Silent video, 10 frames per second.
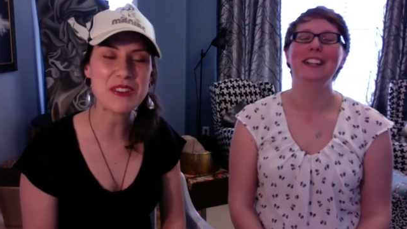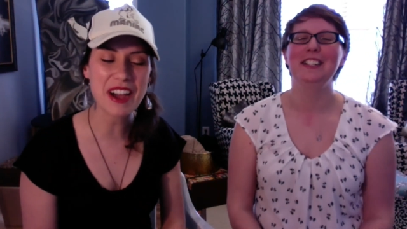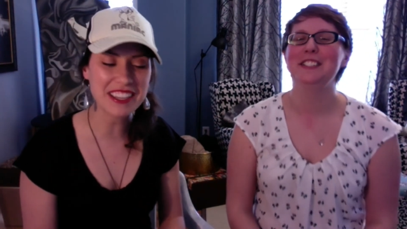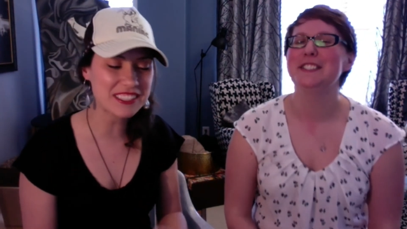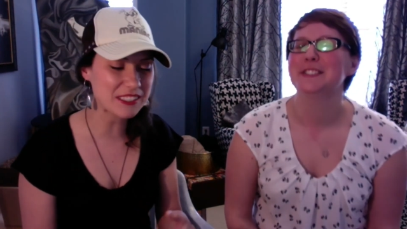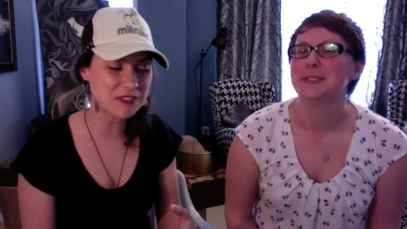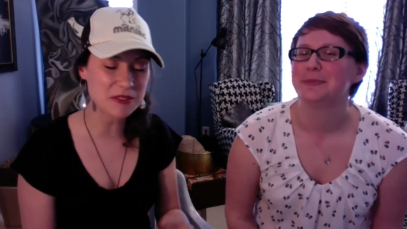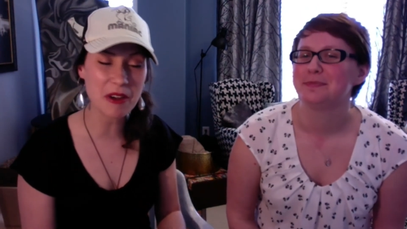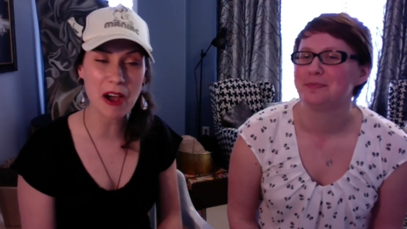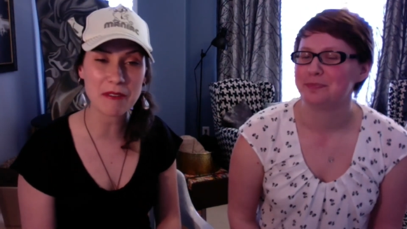Speaker 1: guys leave
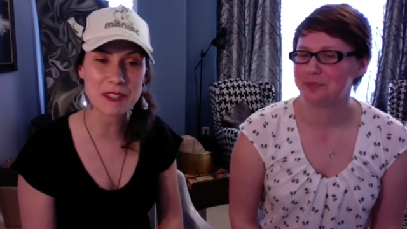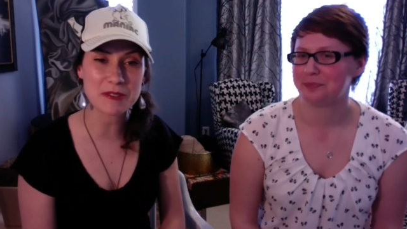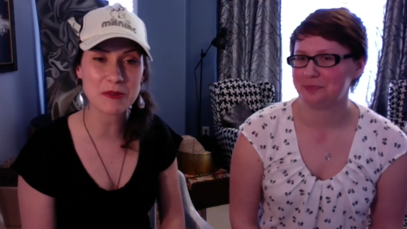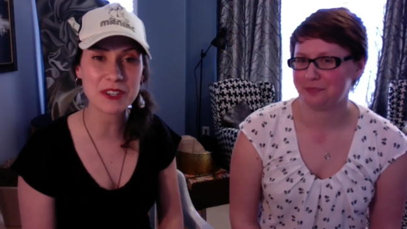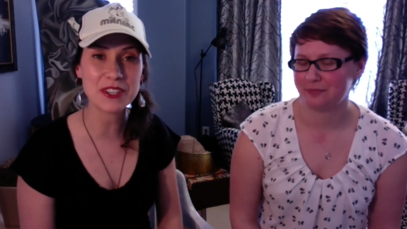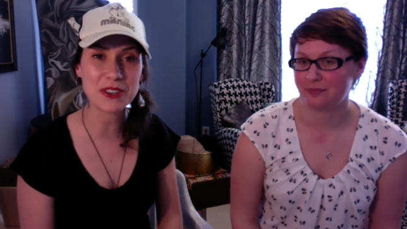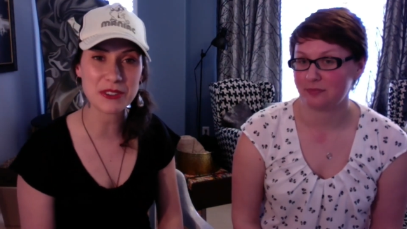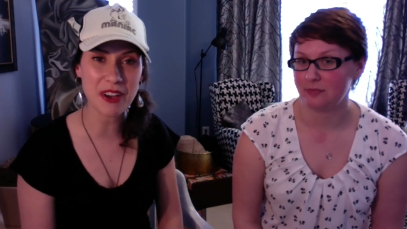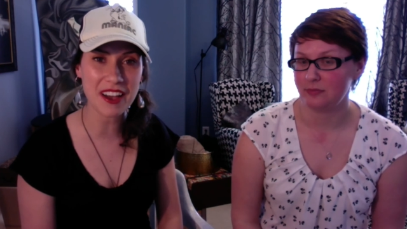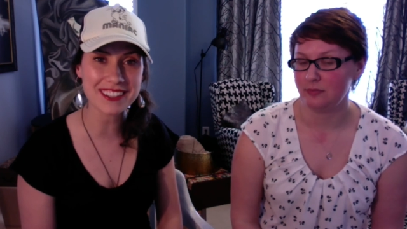some comments. What are your
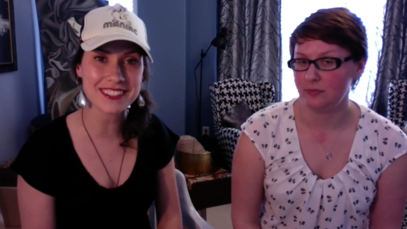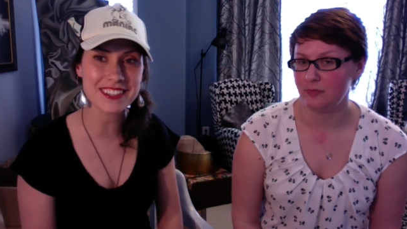thoughts?